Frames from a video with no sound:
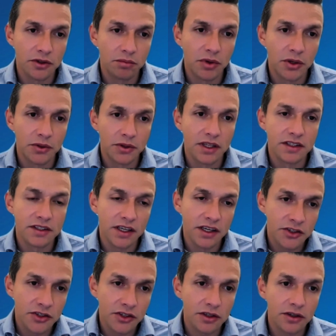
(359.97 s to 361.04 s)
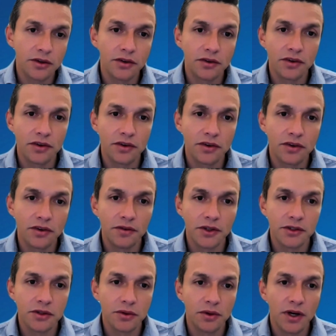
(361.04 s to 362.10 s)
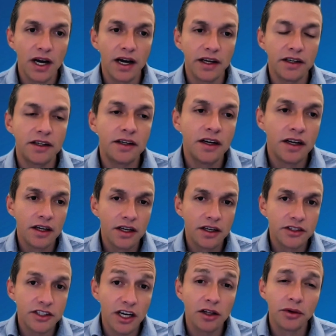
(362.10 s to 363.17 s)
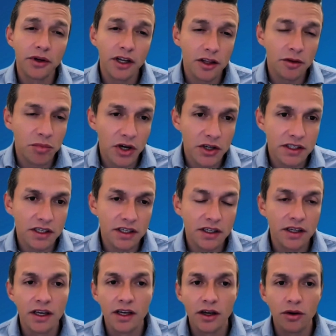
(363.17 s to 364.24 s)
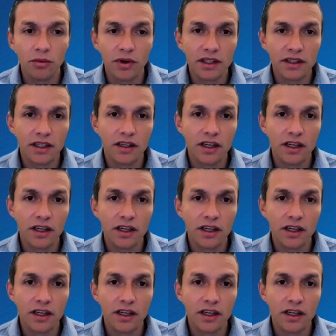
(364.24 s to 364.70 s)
both essential, contributes to higher childhood adiposity, while the